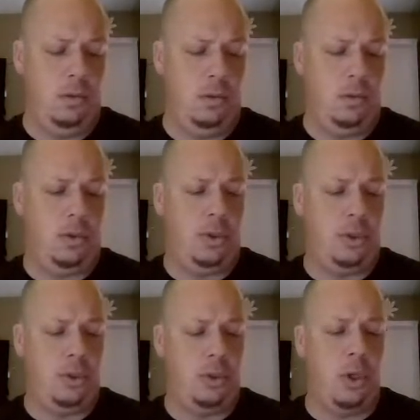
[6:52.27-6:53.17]

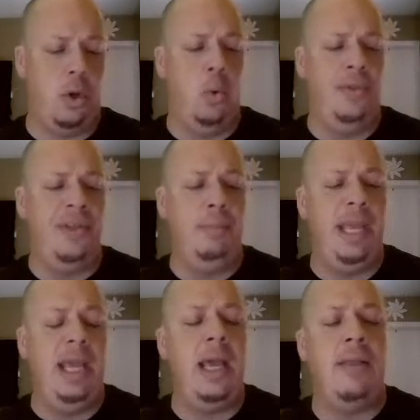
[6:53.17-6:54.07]
so with it
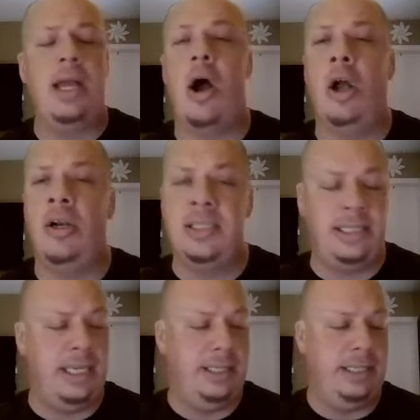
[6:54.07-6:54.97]
being at like
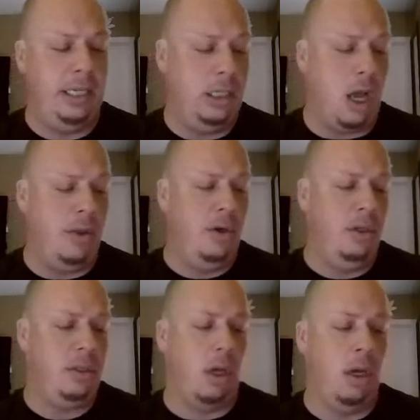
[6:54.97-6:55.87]
$116,
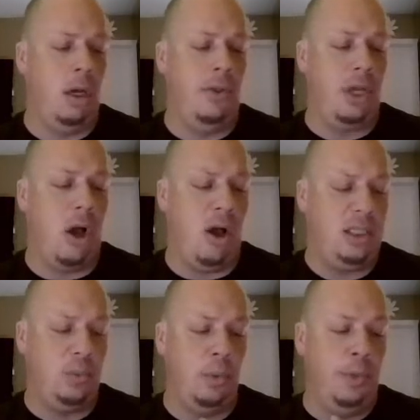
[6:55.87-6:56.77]
the
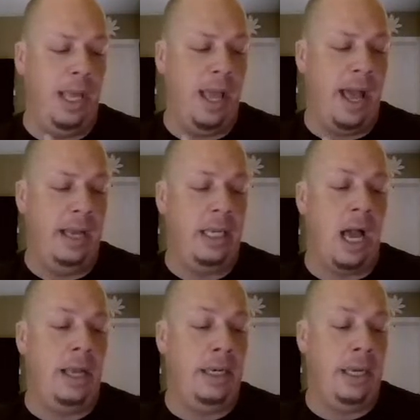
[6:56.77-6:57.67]
cost when we had
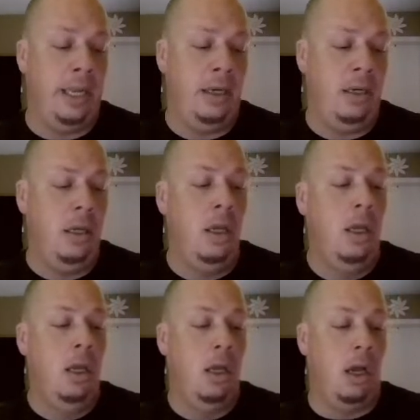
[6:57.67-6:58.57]
gotten in
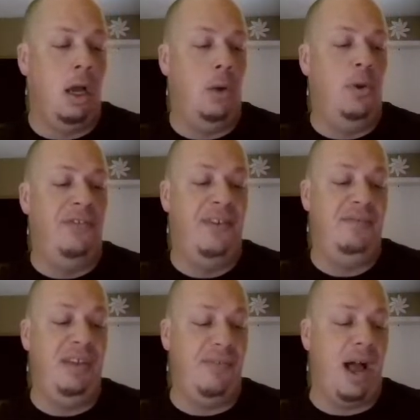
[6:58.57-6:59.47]
was
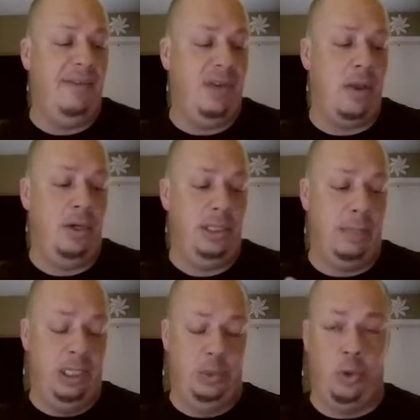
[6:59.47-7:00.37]
$55.
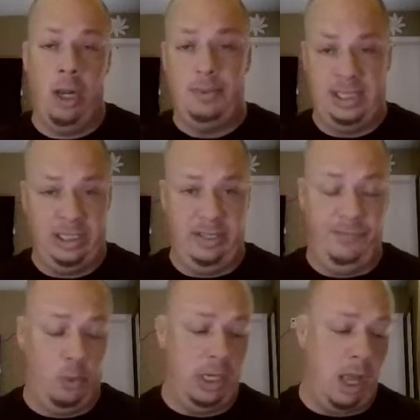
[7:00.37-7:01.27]
That means we're up
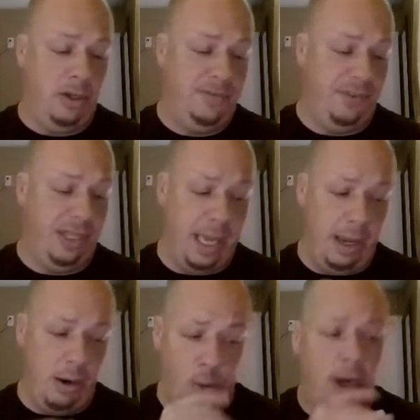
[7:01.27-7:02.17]
$64 for the
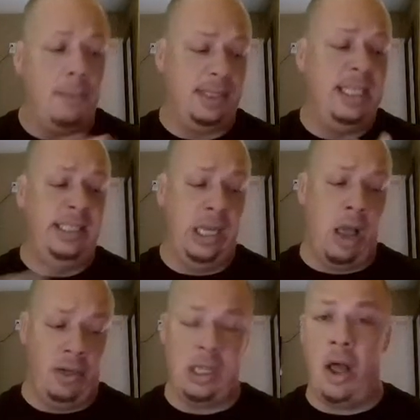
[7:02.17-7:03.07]
day, or we're up
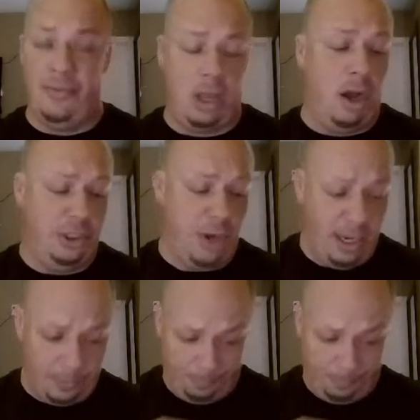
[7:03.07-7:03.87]
$60 on the contract.